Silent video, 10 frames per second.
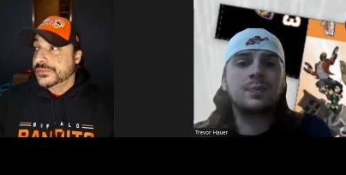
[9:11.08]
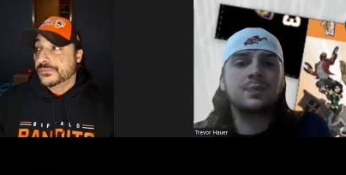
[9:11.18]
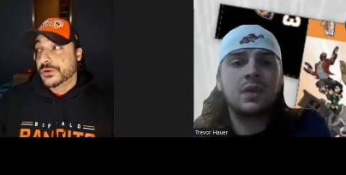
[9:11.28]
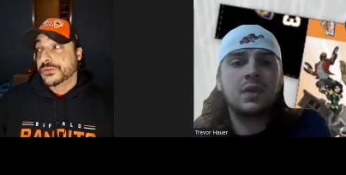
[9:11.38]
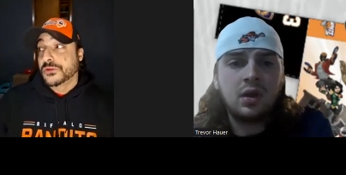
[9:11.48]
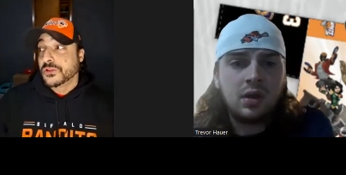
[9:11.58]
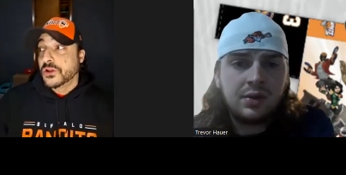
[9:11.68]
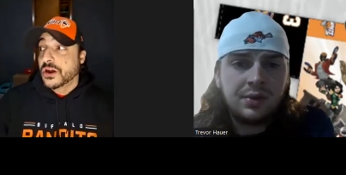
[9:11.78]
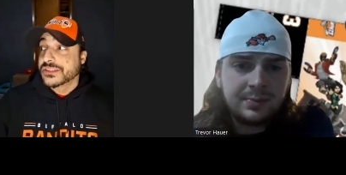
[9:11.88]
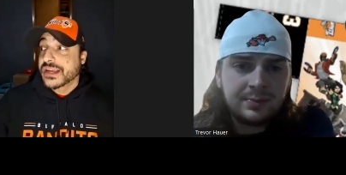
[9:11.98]
Speaker 1: one of their
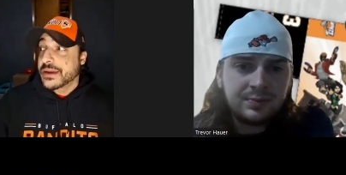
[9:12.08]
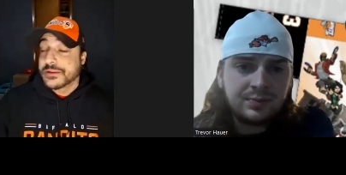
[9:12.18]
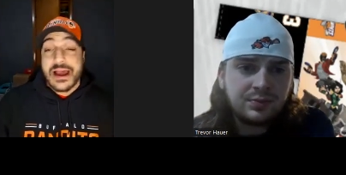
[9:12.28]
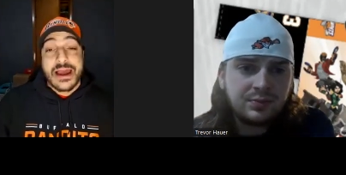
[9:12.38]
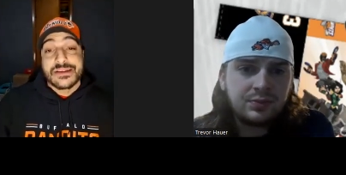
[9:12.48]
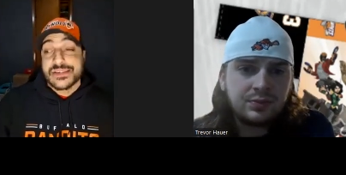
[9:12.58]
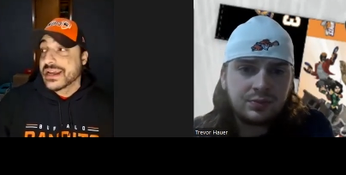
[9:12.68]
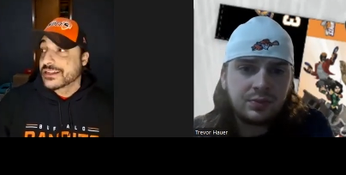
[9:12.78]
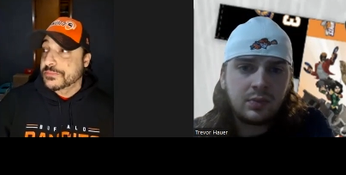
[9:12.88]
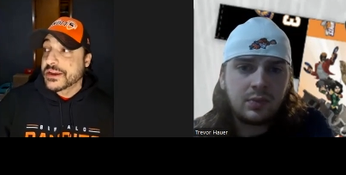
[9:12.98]
longtime guys, and
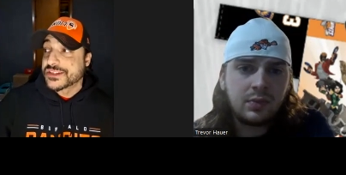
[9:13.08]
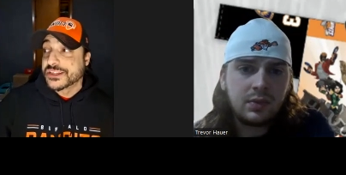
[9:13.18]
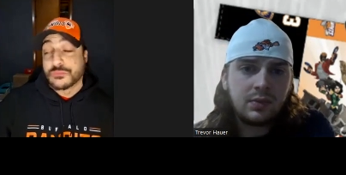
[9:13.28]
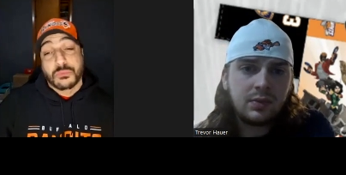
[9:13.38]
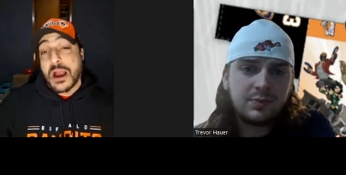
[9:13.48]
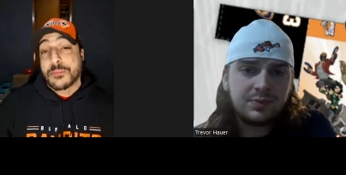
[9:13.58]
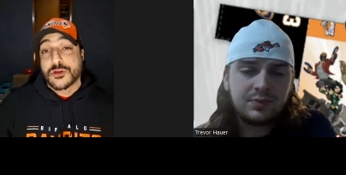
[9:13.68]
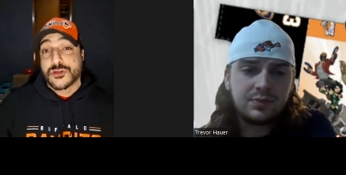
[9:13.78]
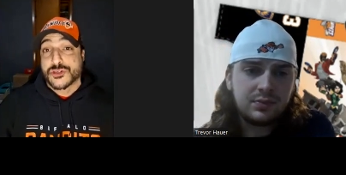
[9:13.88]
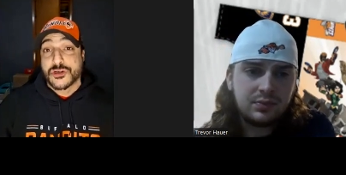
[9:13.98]
that's basically
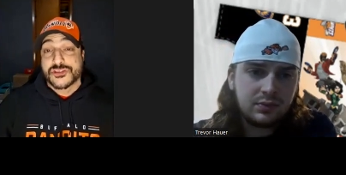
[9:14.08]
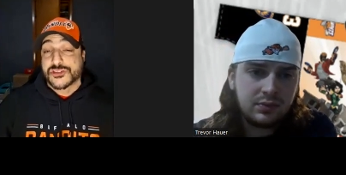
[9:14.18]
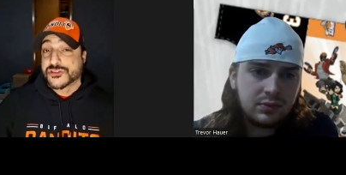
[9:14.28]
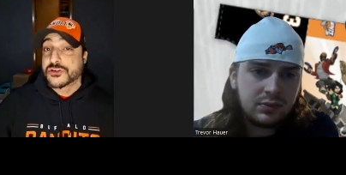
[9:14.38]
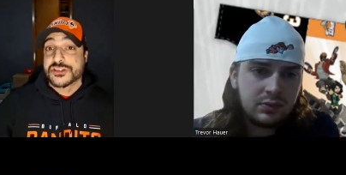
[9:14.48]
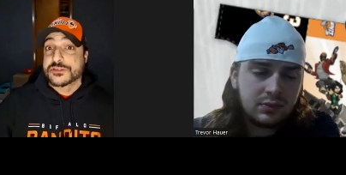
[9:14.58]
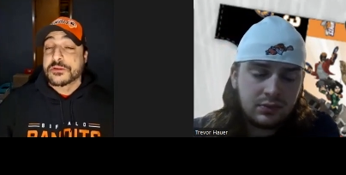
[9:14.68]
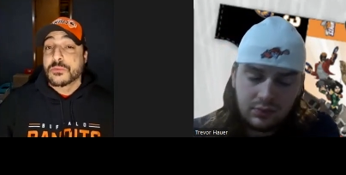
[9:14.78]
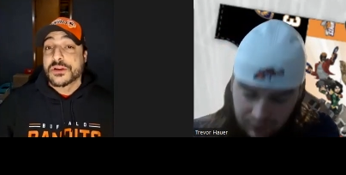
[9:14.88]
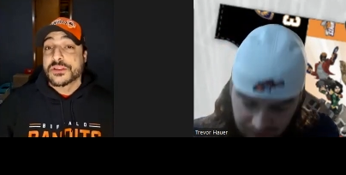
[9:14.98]
Robert Church. Church has
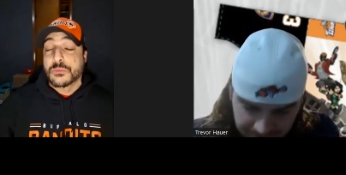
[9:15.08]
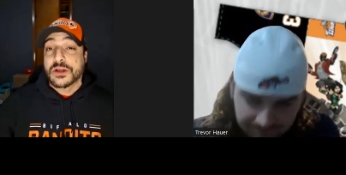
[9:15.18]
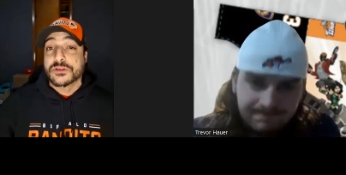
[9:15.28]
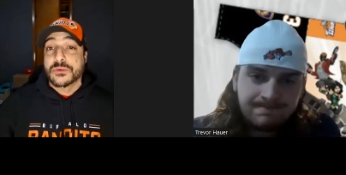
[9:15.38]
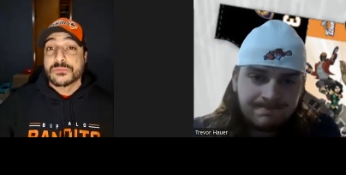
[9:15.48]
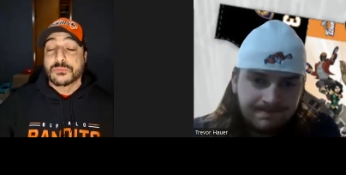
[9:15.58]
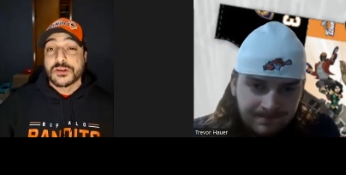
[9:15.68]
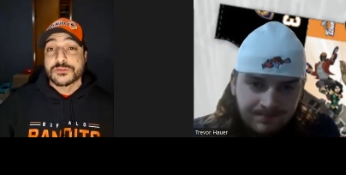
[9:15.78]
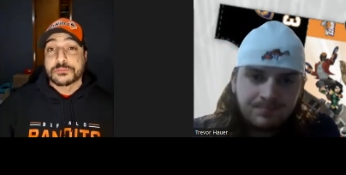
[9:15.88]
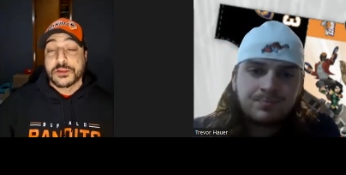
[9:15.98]
been one of the well-known
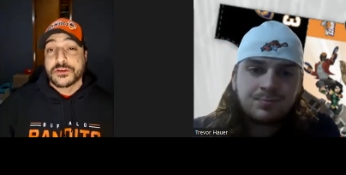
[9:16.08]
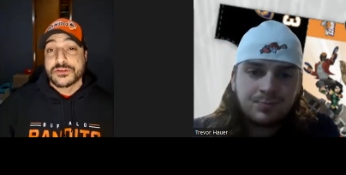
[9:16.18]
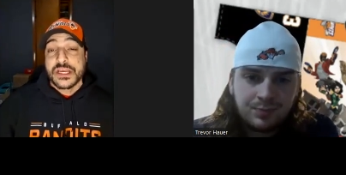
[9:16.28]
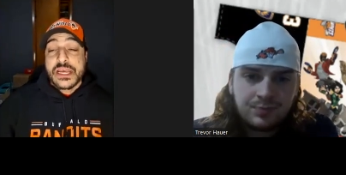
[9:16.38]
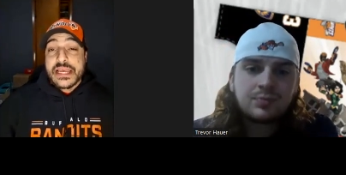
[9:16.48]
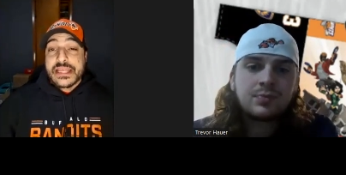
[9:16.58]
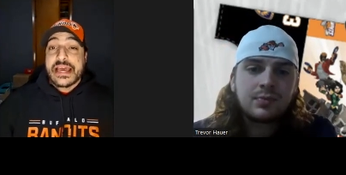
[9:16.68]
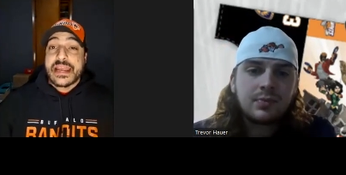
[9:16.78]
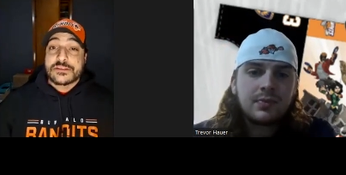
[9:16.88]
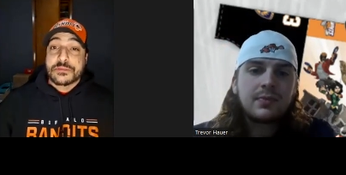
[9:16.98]
rush players
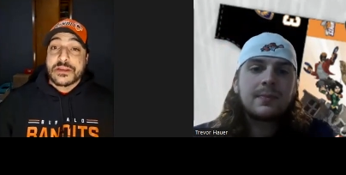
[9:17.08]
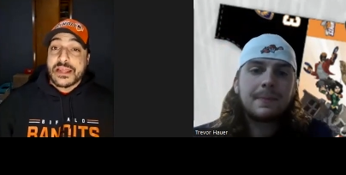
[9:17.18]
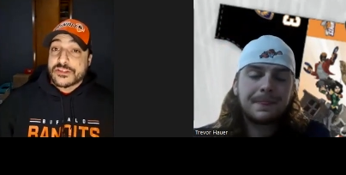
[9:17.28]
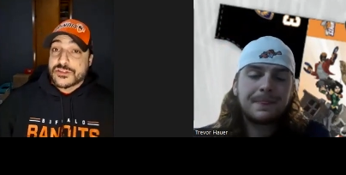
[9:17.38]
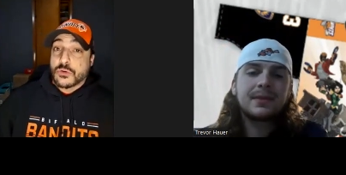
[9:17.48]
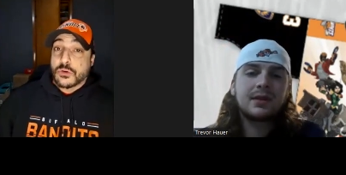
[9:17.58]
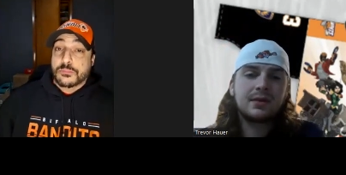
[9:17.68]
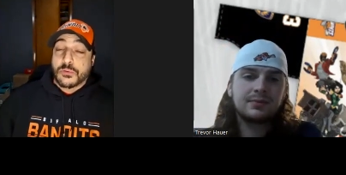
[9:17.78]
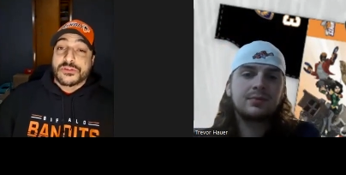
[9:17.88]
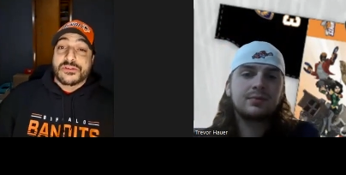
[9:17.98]
that has been on the
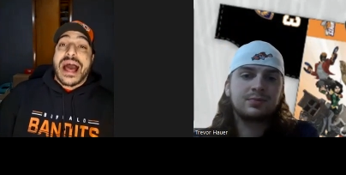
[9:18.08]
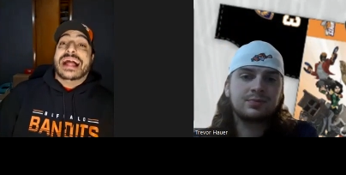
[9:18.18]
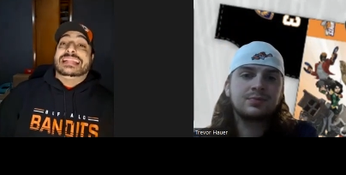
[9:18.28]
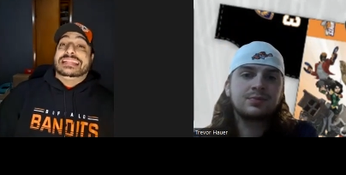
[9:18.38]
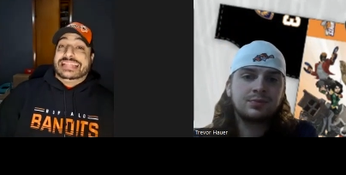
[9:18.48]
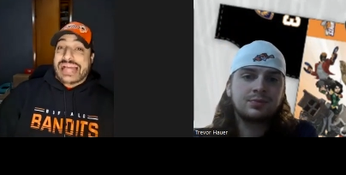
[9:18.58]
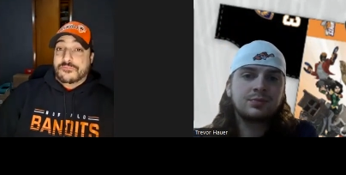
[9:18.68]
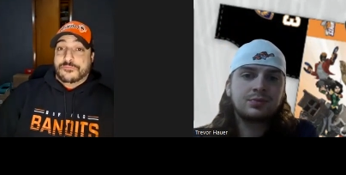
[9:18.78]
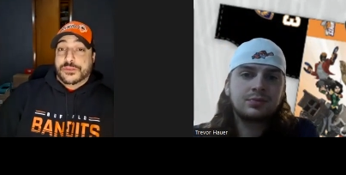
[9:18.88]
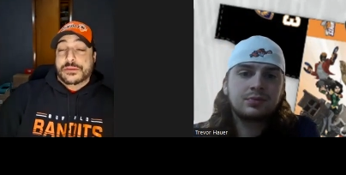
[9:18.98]
scoreboard a
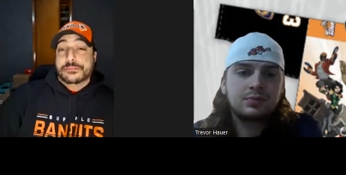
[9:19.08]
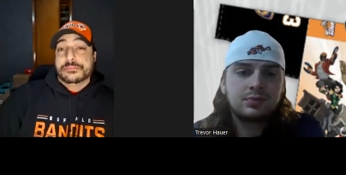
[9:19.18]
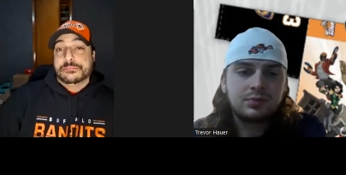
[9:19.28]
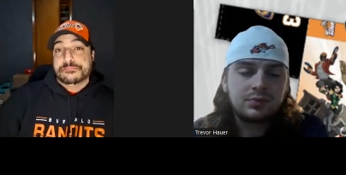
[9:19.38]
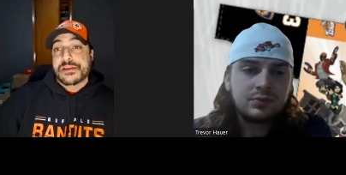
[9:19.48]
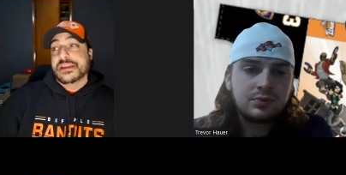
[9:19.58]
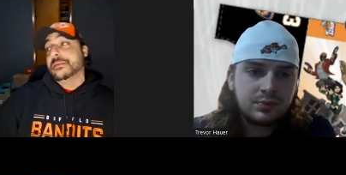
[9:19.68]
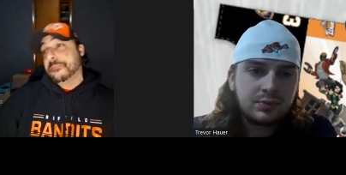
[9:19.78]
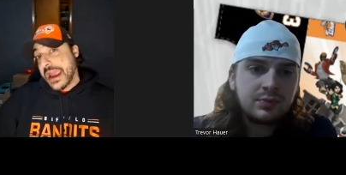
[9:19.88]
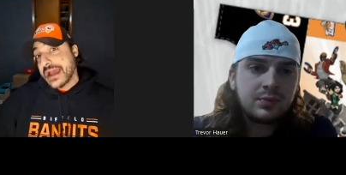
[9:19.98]
lot for them
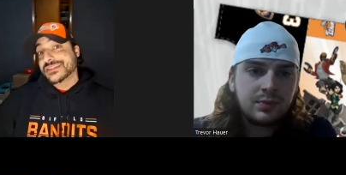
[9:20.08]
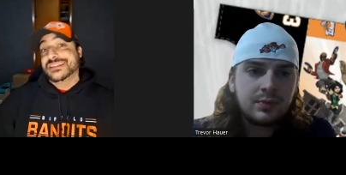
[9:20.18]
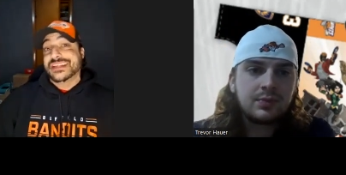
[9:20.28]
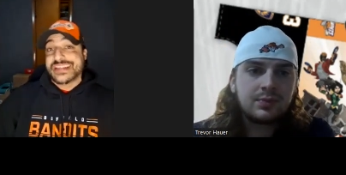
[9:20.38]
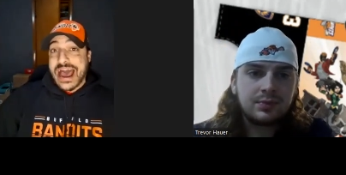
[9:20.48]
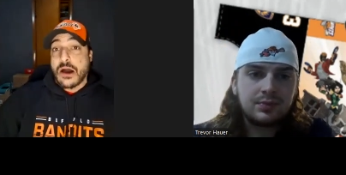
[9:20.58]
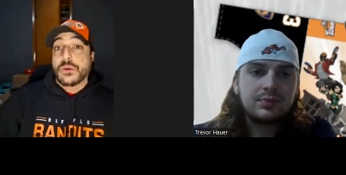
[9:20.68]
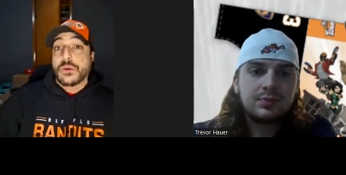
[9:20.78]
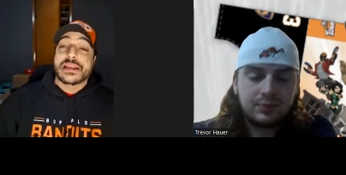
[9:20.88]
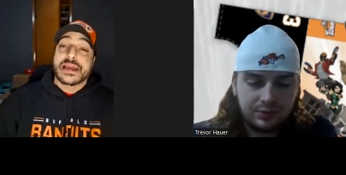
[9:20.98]
in the past to
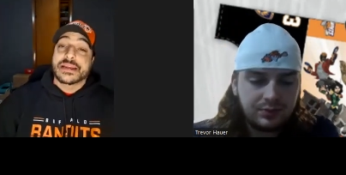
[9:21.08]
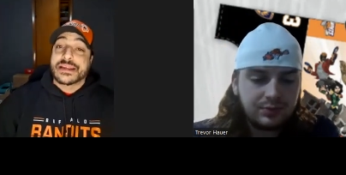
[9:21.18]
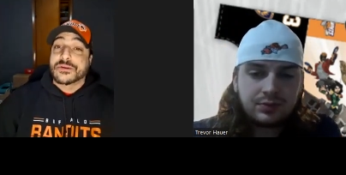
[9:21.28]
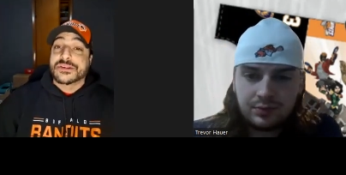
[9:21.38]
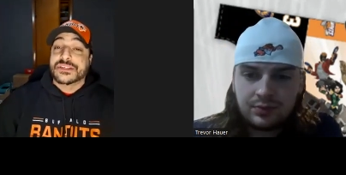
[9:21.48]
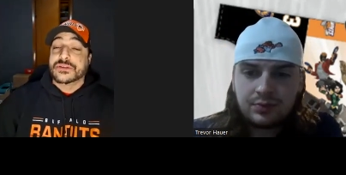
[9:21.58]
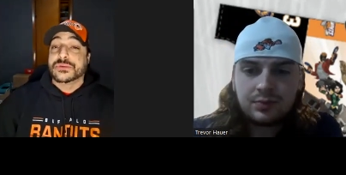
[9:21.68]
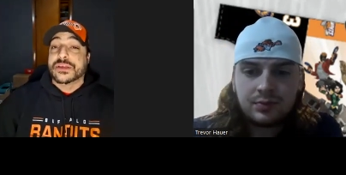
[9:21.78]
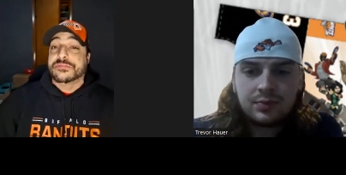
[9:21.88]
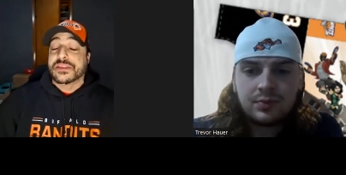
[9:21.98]
now. And I guarantee
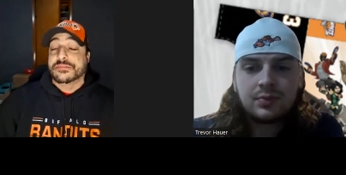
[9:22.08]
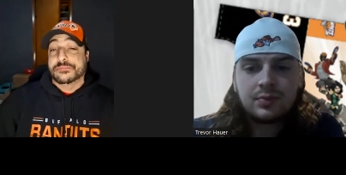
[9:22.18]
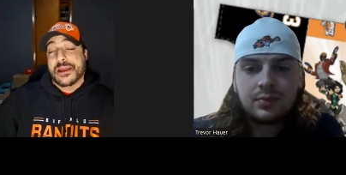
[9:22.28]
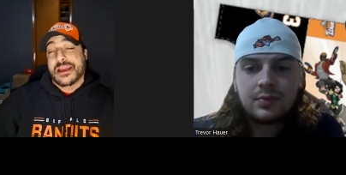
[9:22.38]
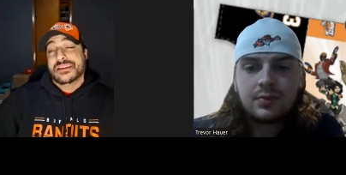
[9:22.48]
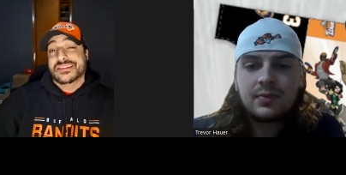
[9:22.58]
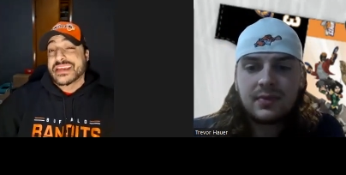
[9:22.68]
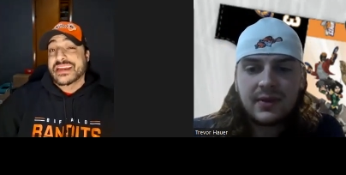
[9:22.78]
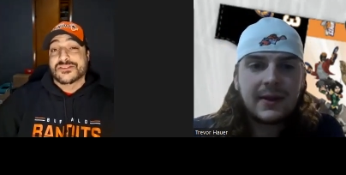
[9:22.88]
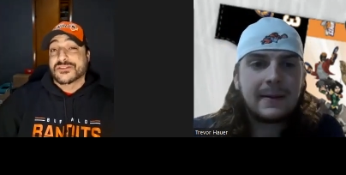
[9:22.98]
you that if the Bandits
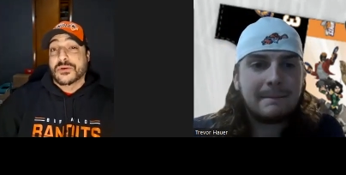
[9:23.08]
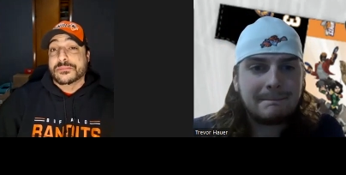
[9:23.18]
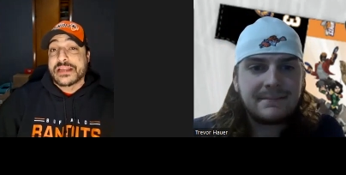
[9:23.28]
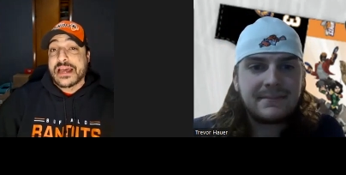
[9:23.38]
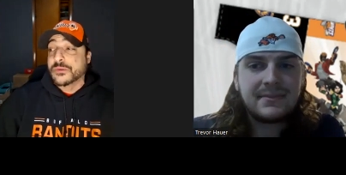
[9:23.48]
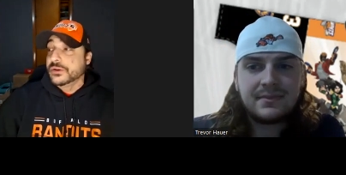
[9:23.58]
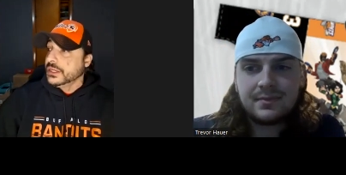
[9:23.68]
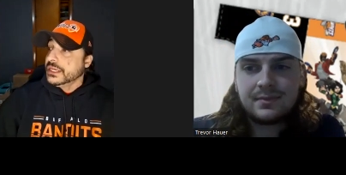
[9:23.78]
can't slow him down,